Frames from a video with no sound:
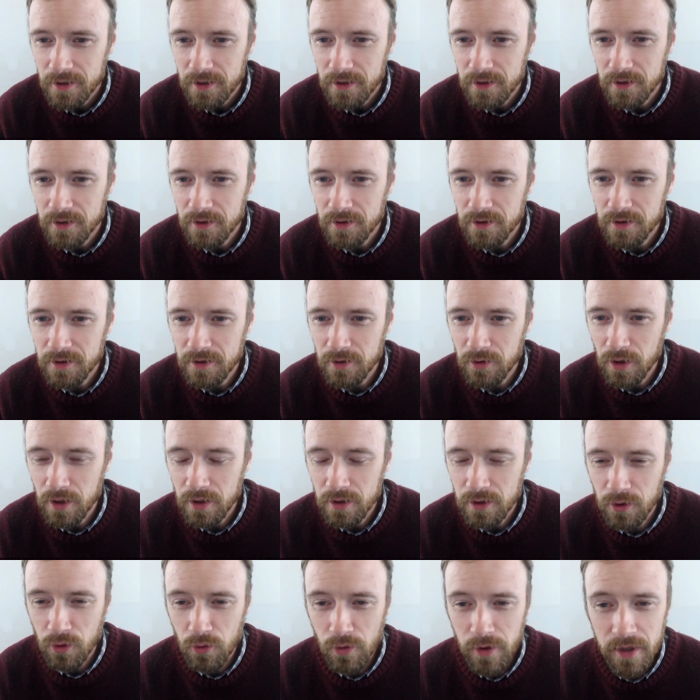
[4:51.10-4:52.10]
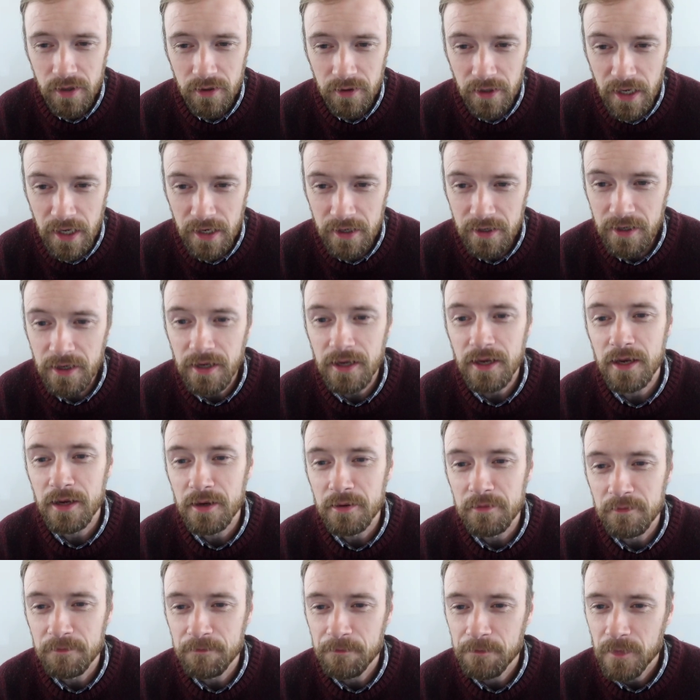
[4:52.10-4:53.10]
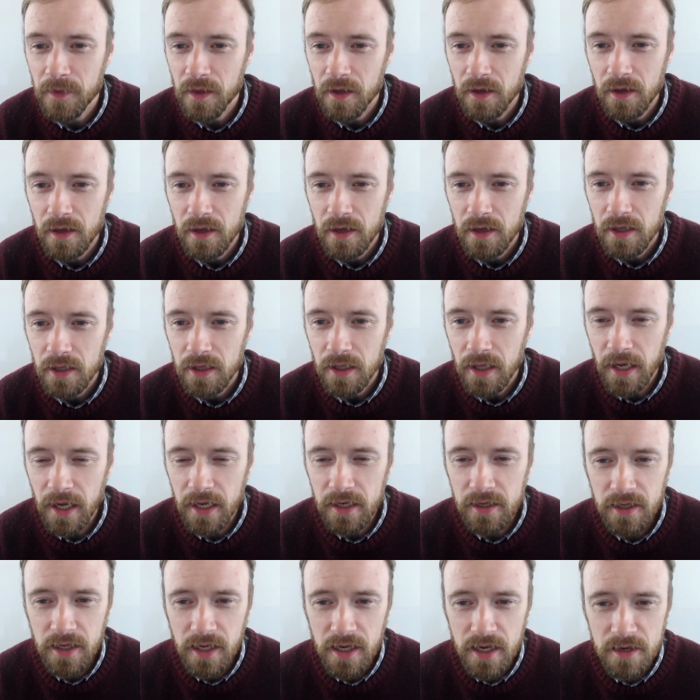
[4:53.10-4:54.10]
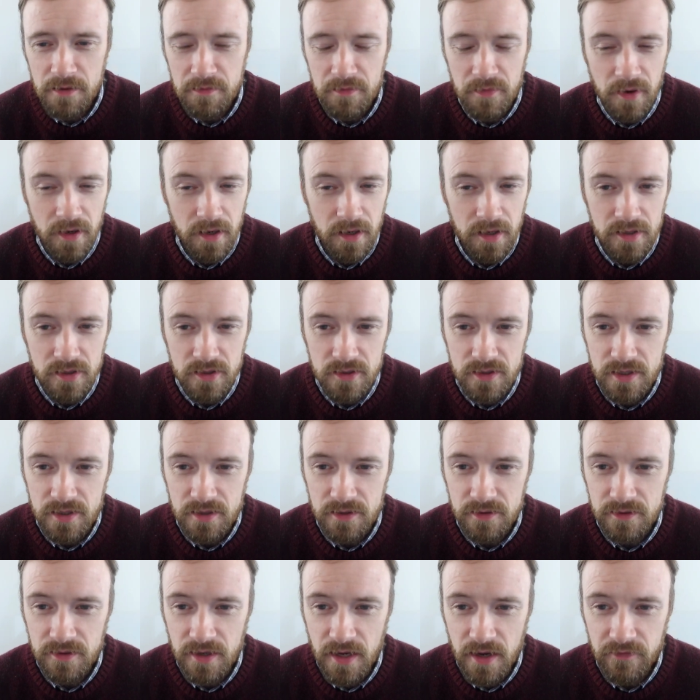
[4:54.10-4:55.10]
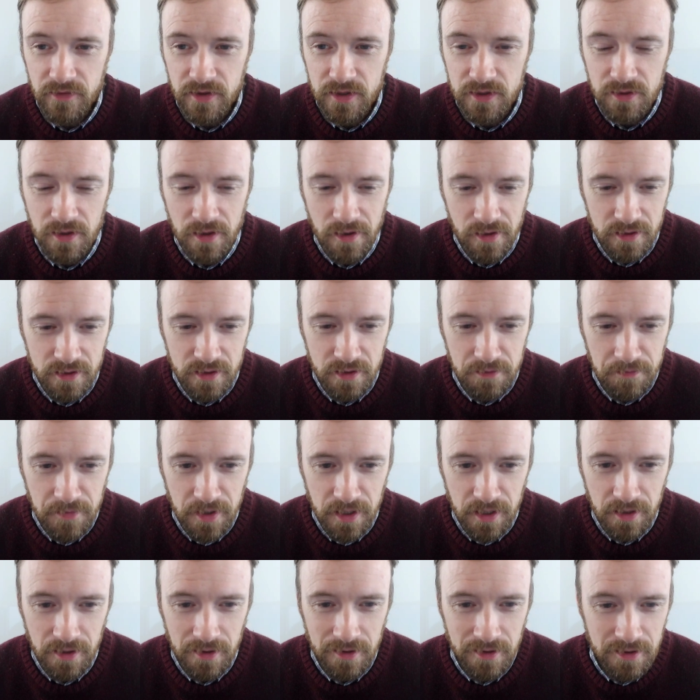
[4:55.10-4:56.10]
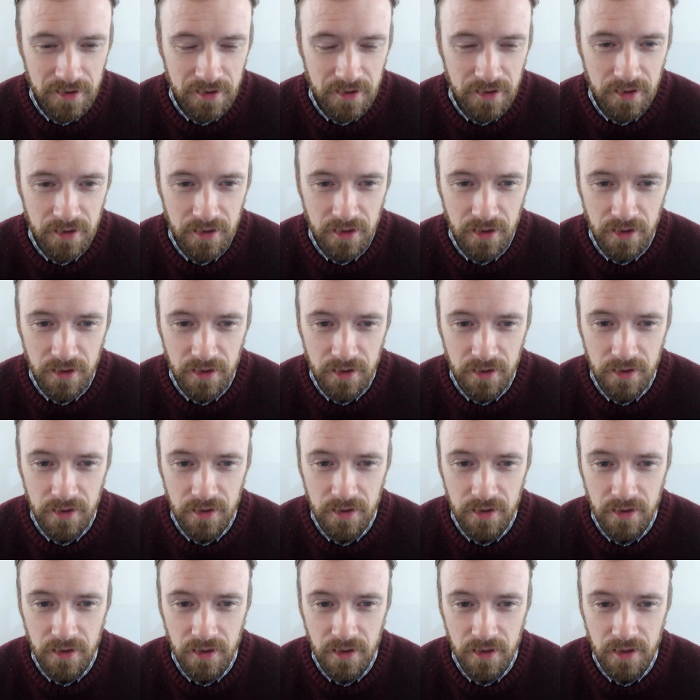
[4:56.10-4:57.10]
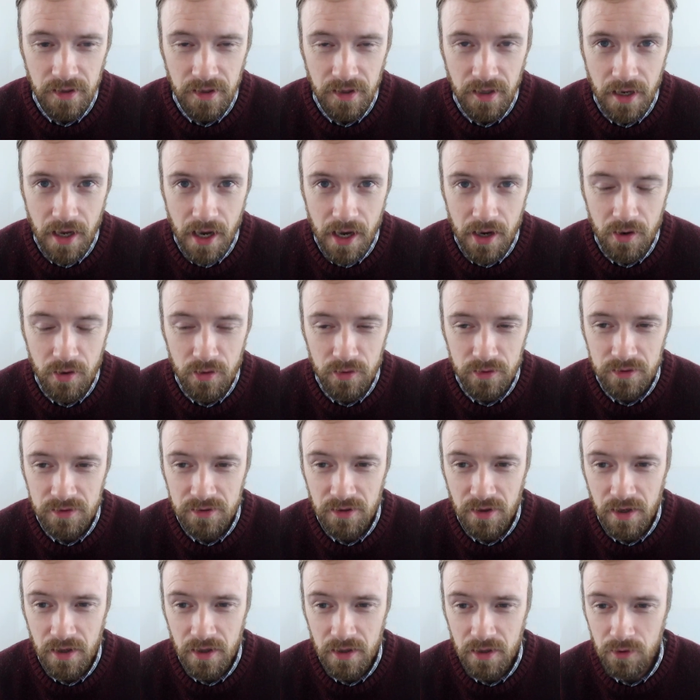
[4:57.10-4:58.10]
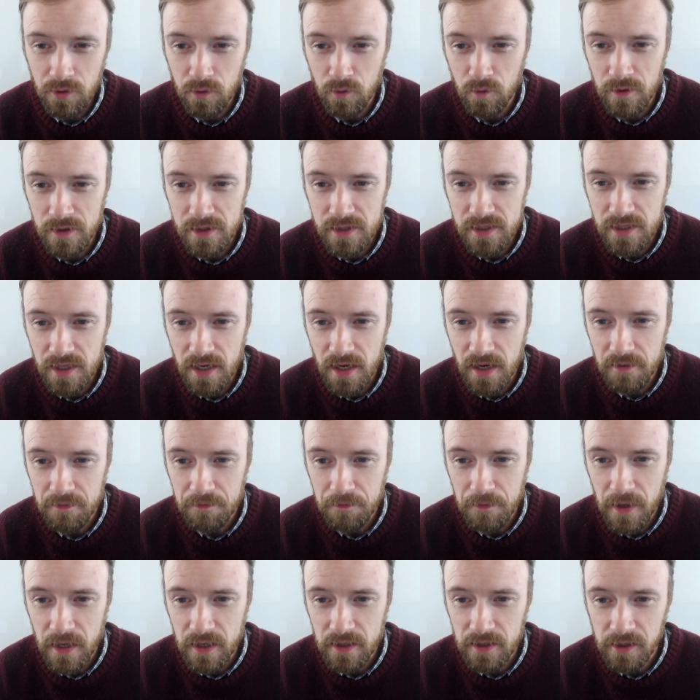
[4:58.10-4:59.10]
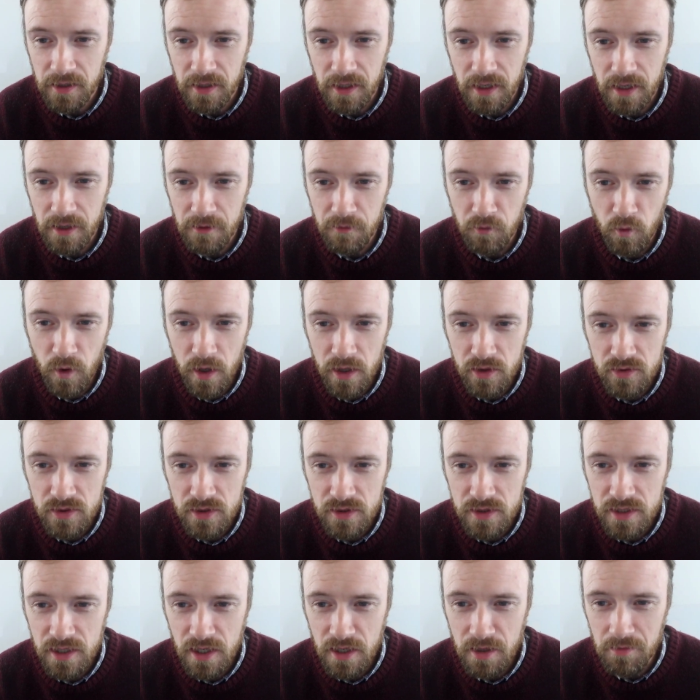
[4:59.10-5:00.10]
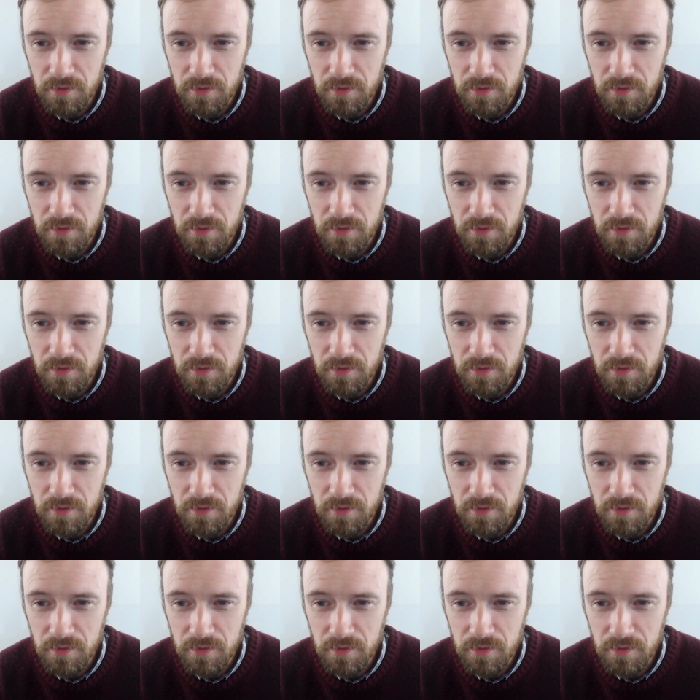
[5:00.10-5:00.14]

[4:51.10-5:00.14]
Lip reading: you're a loyal Andy Kim. Andy Kim, you still haven't talked to me in Kako Talk or WhatsApp. Andy Kim, why don't you send